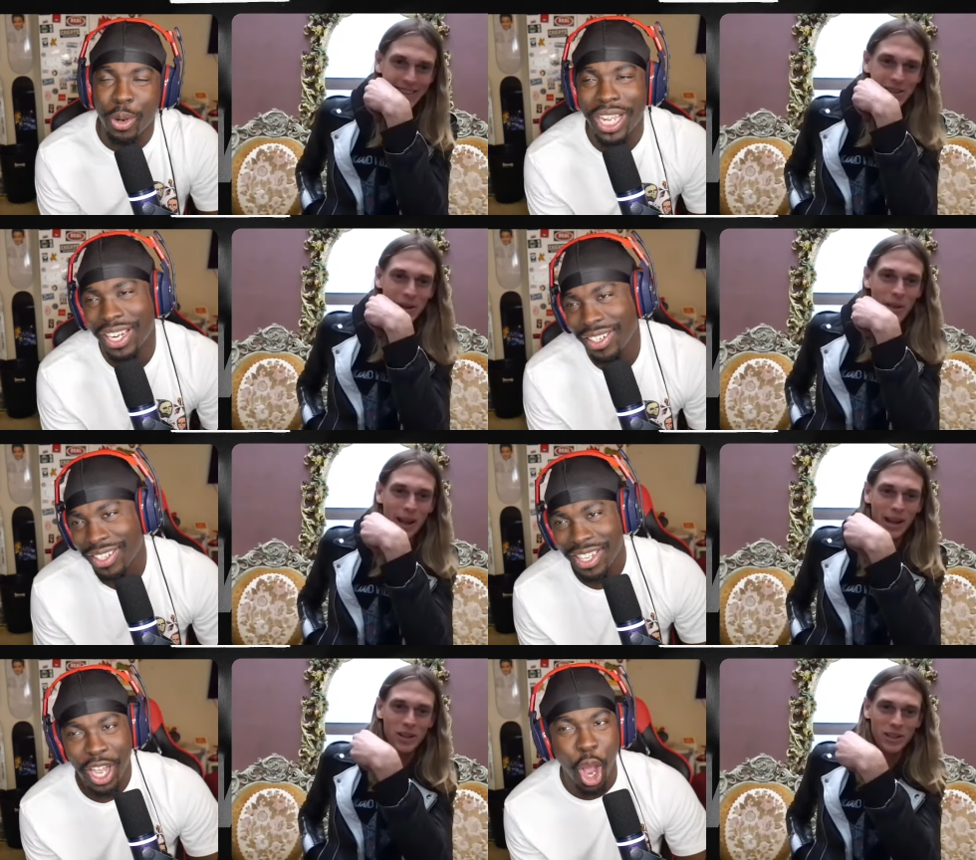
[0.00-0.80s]
Speaker 1: in, so like,
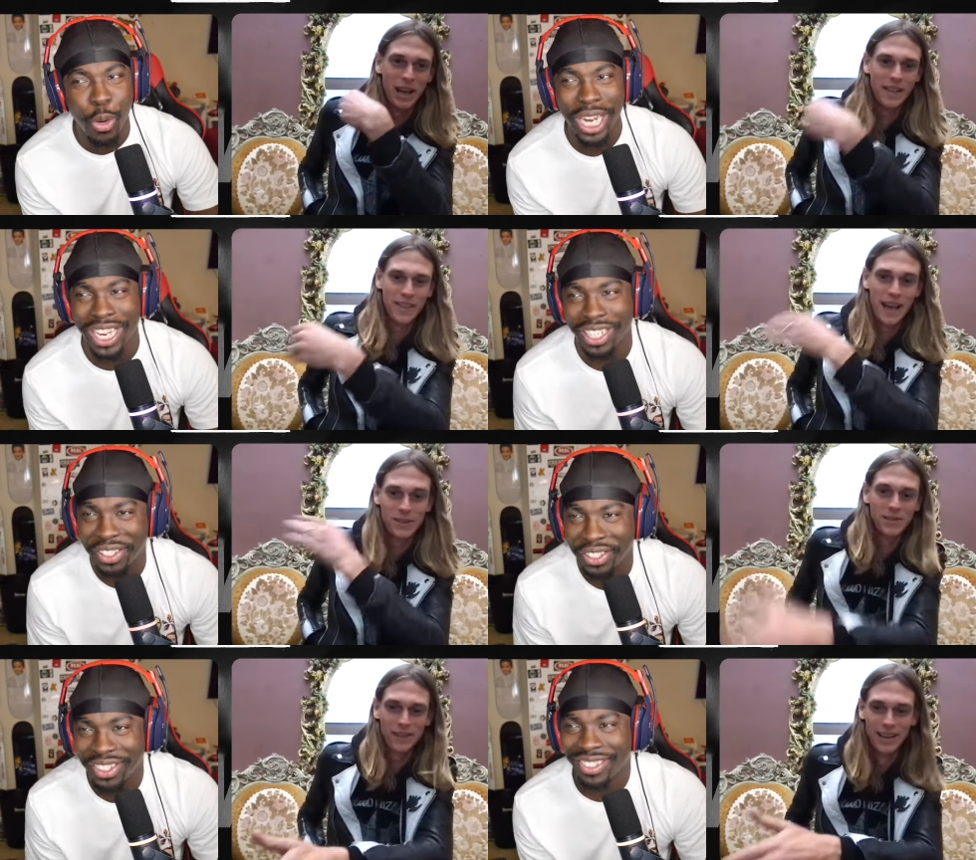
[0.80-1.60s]
hone in like that.
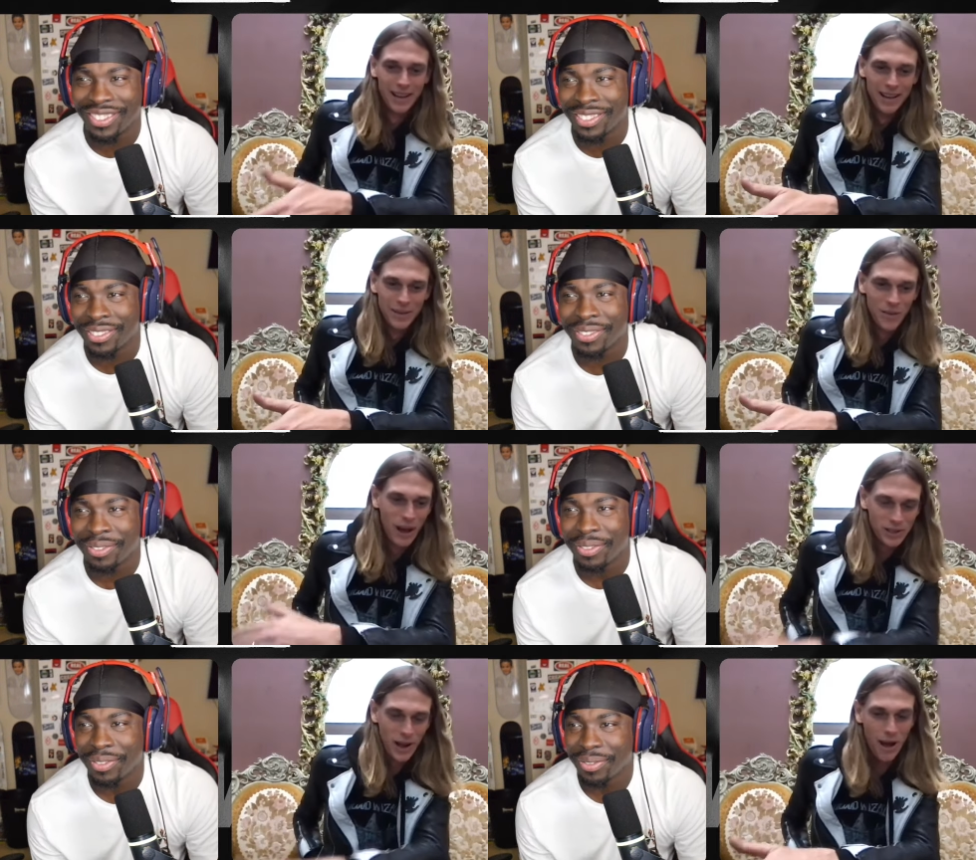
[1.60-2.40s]

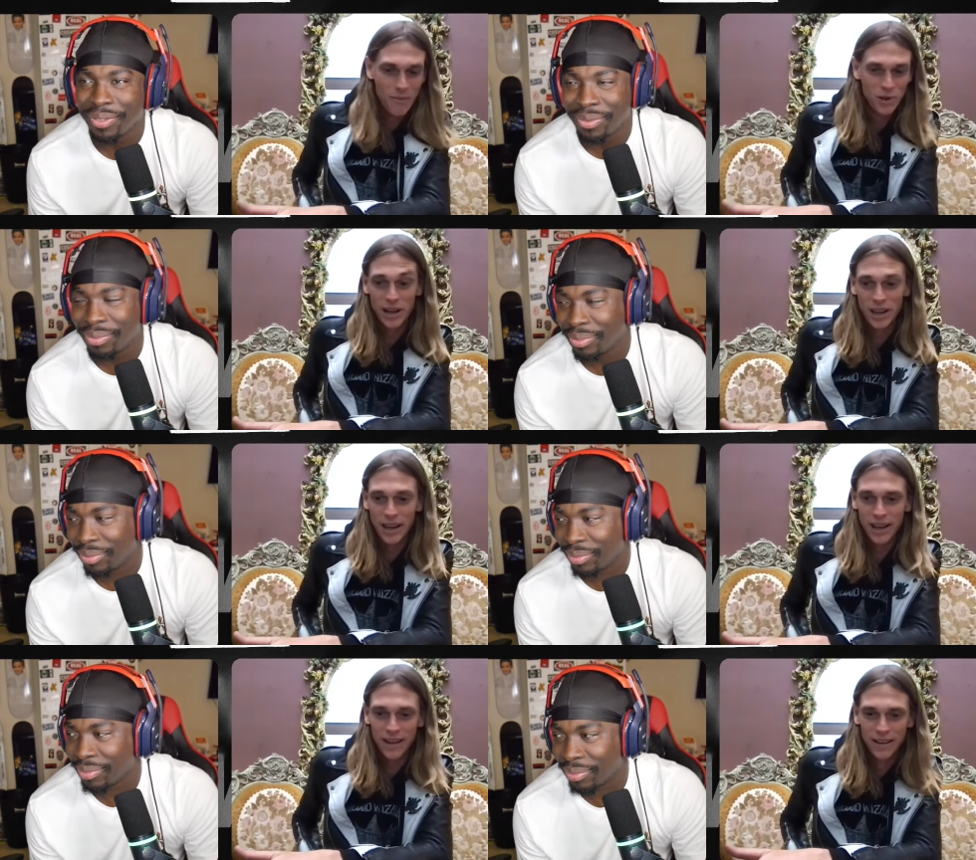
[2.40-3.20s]
I stopped
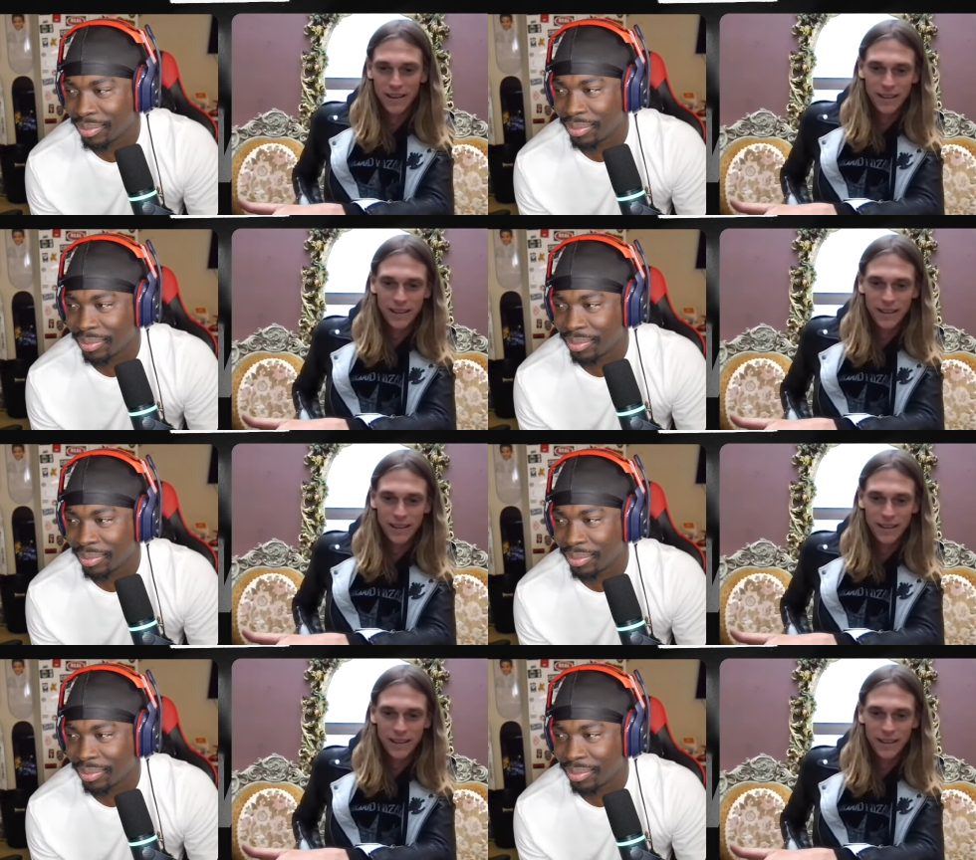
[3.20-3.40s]
drinking.